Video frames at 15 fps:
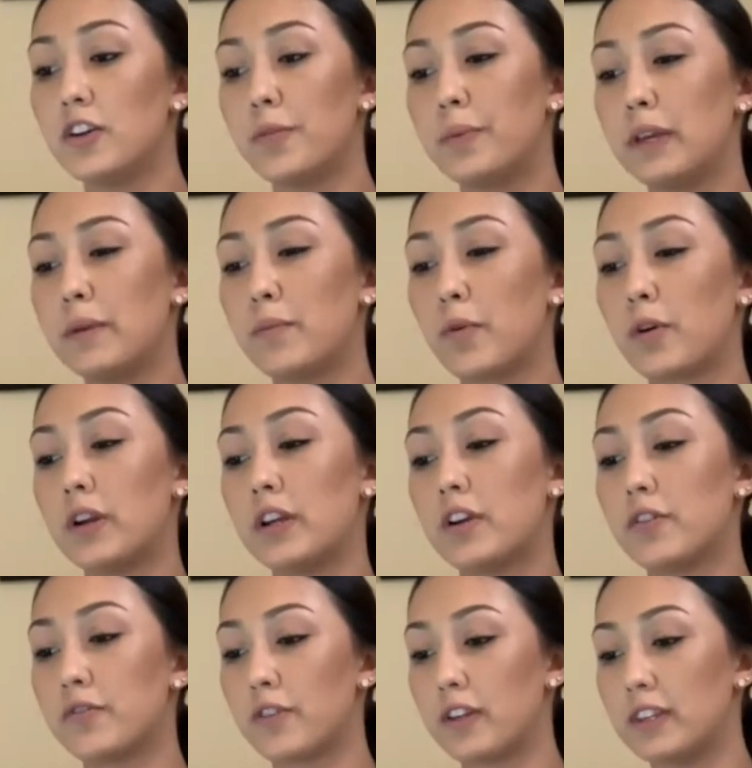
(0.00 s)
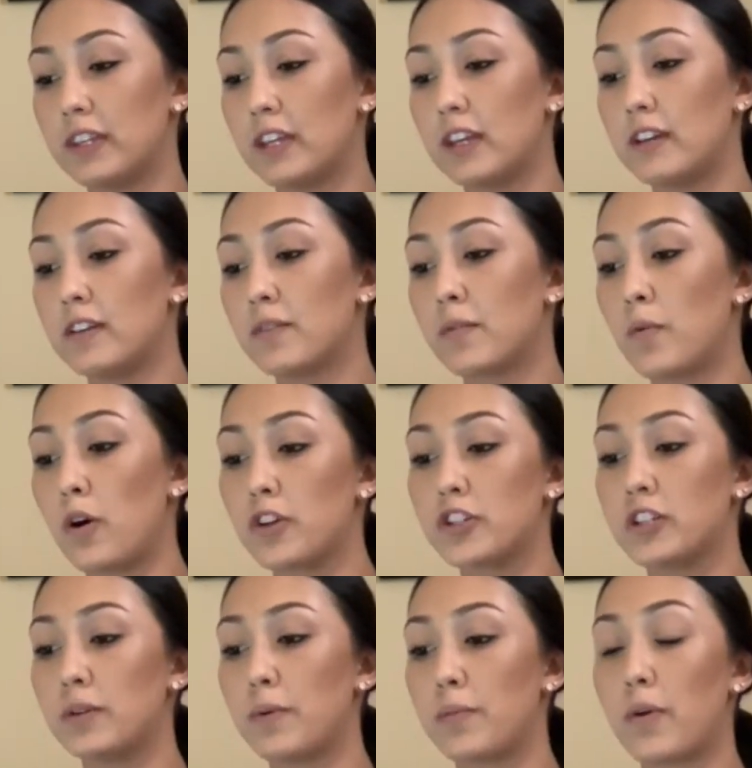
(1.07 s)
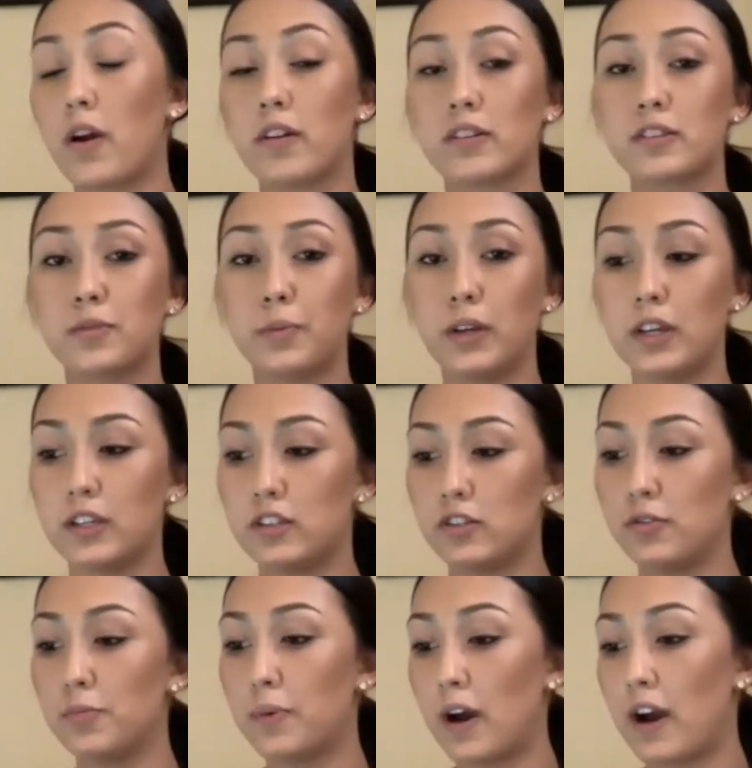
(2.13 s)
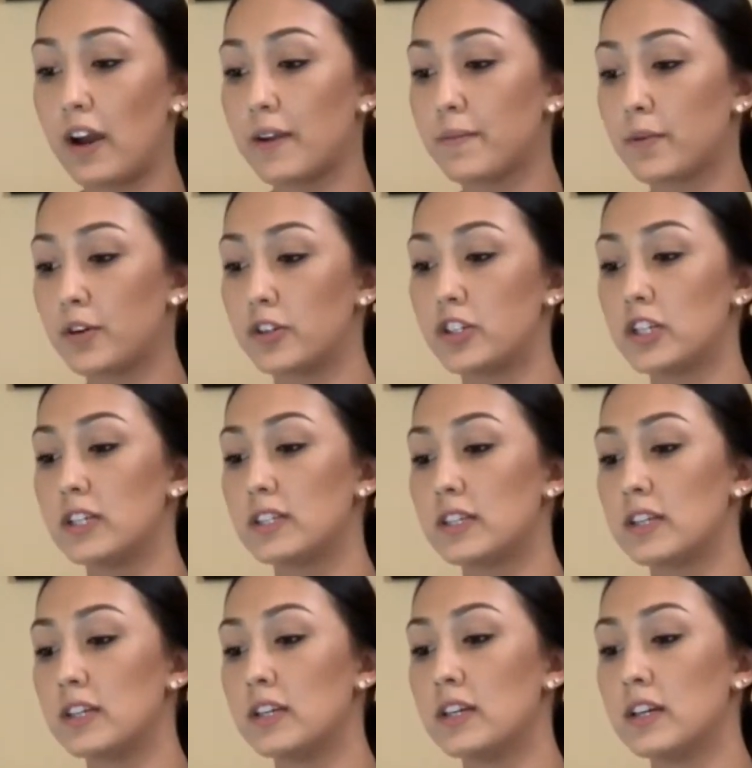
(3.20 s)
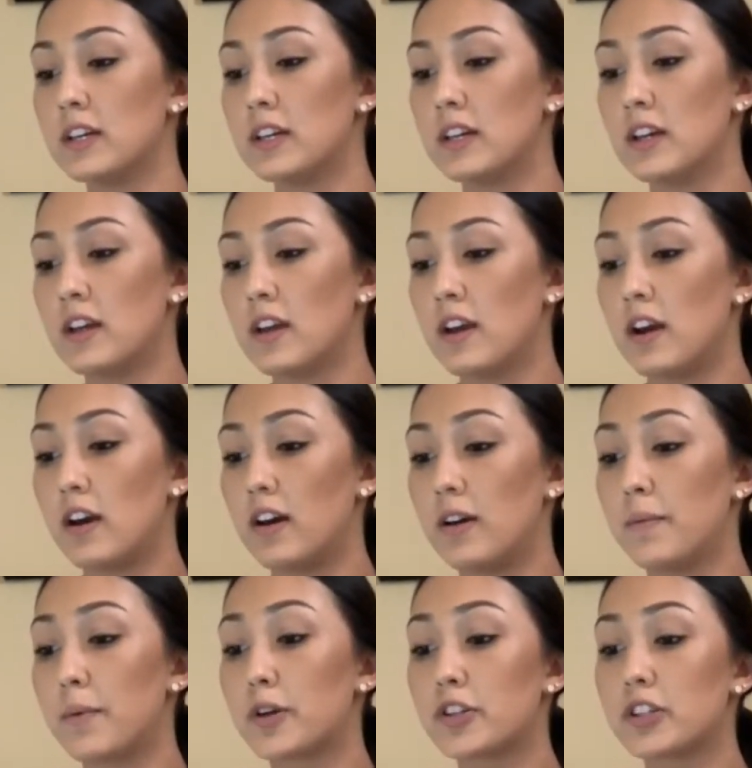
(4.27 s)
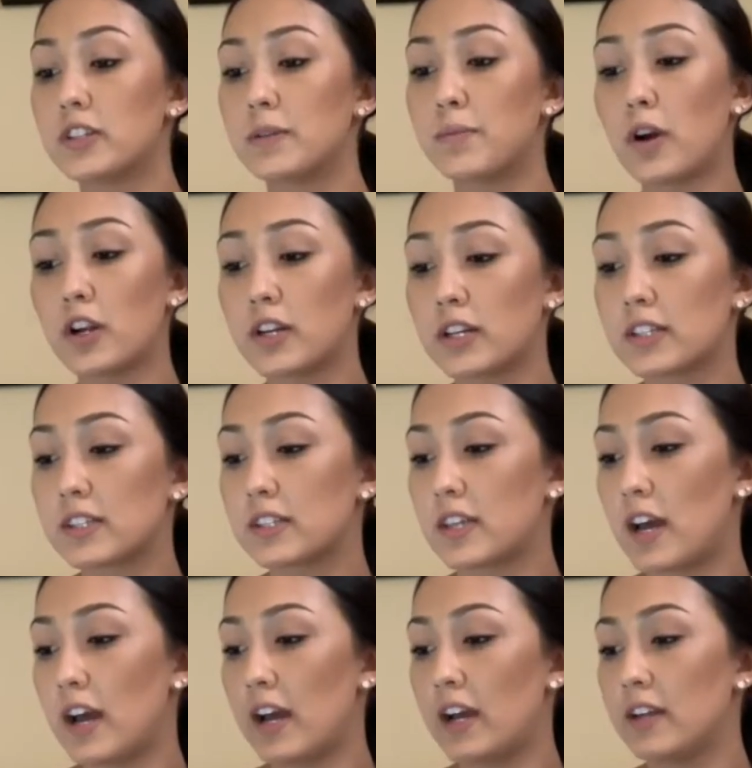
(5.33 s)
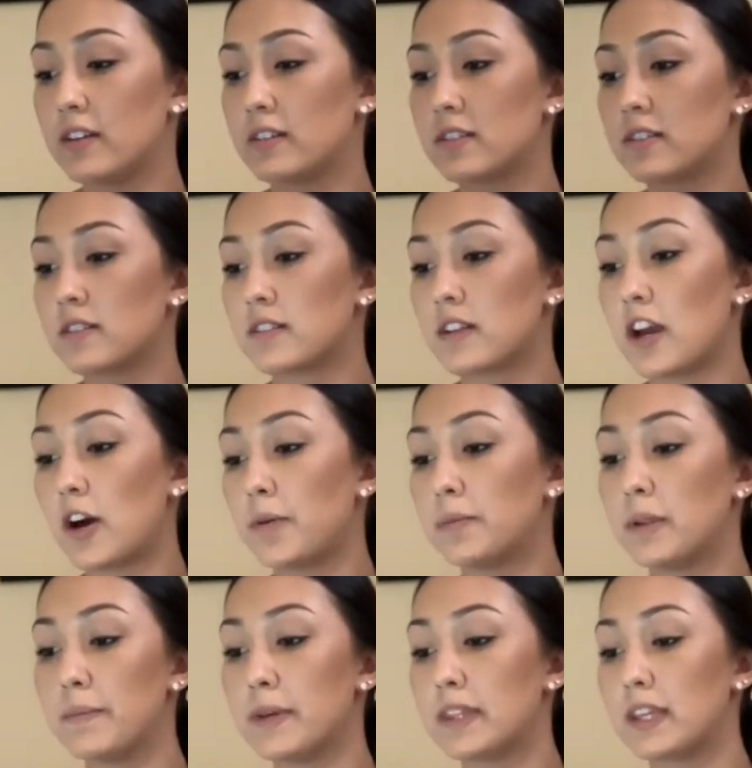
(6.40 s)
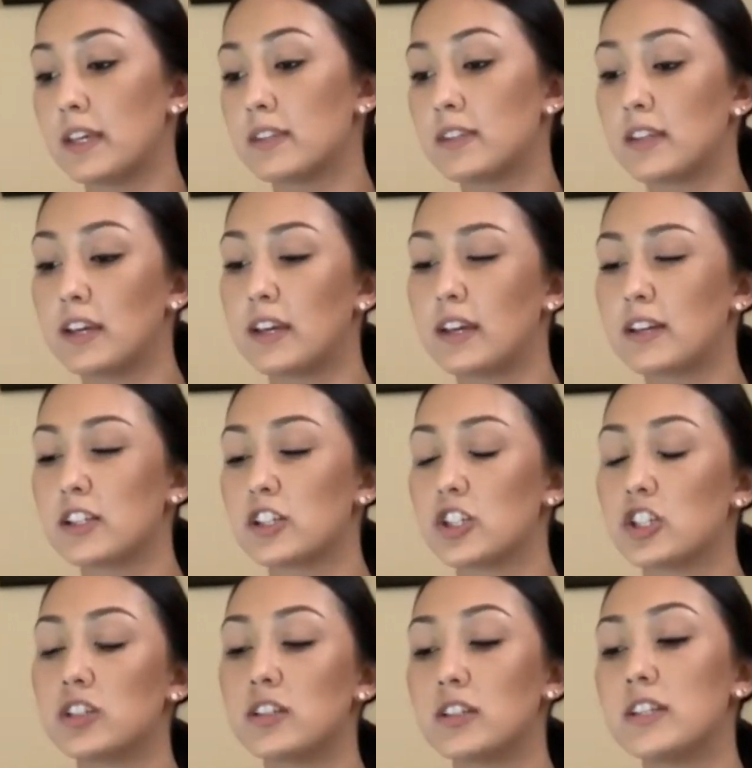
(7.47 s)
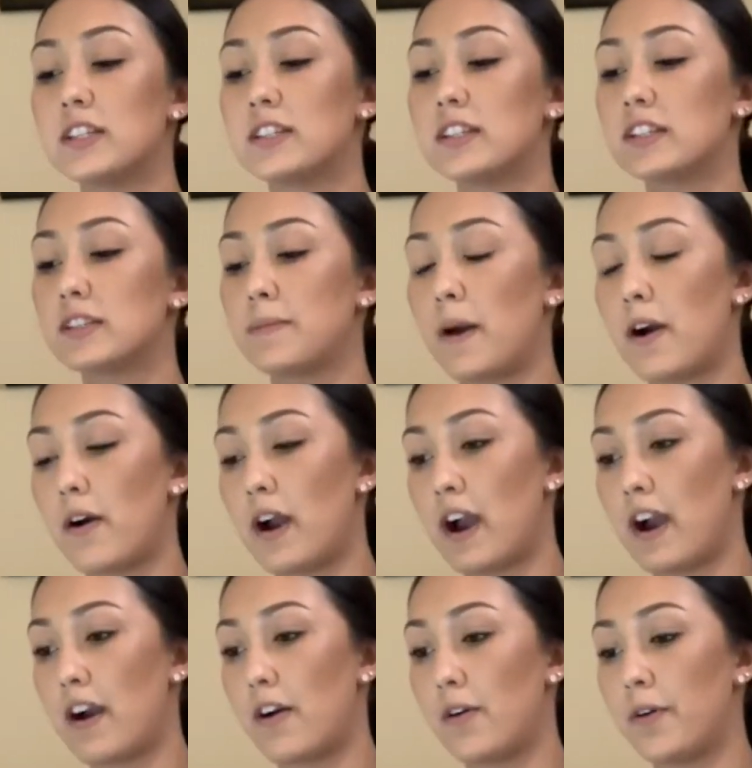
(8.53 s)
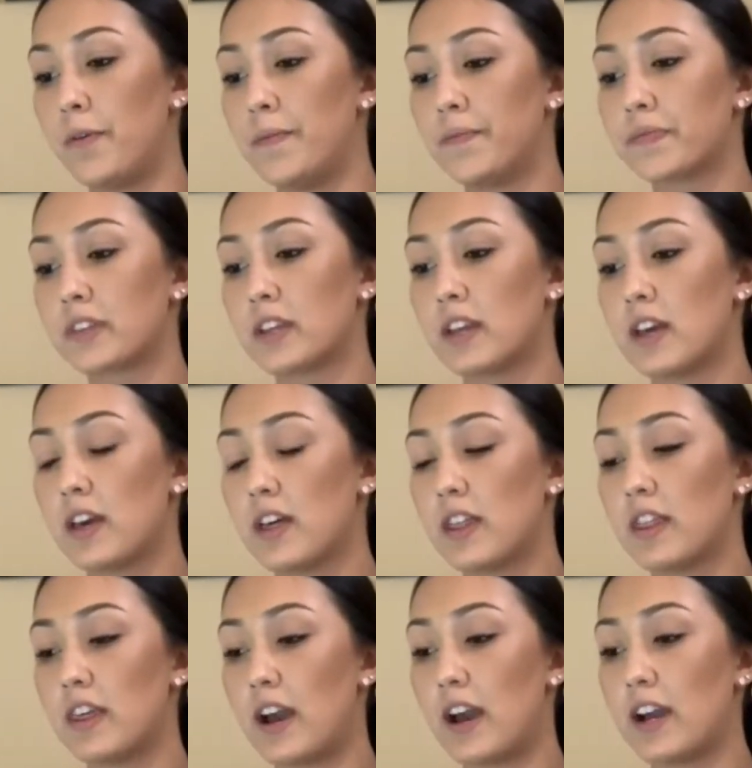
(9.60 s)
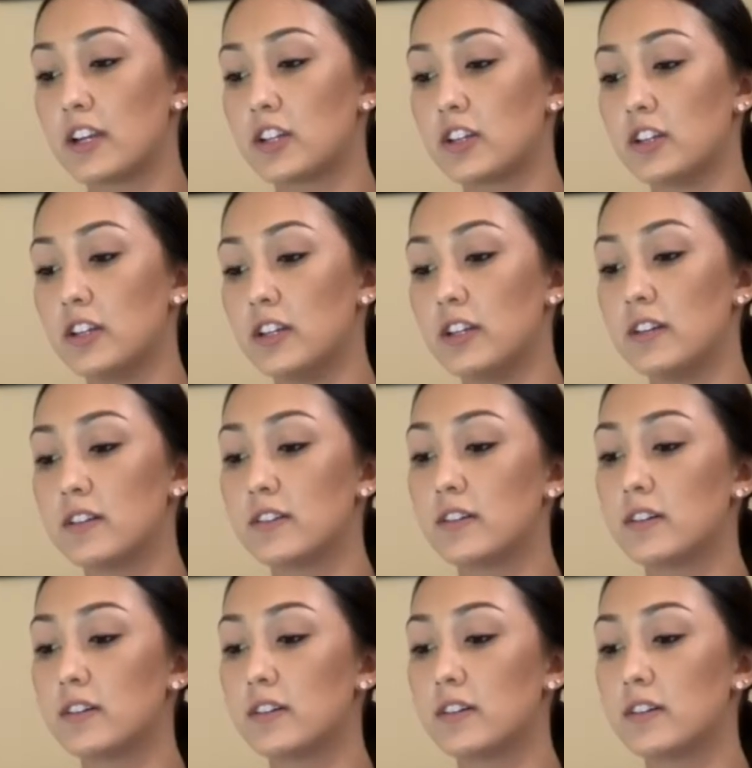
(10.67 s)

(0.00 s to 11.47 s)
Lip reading: being more eco-friendly and watching what products we do buy and purchase, and purchasing products that help limit this, like just statistics about how that could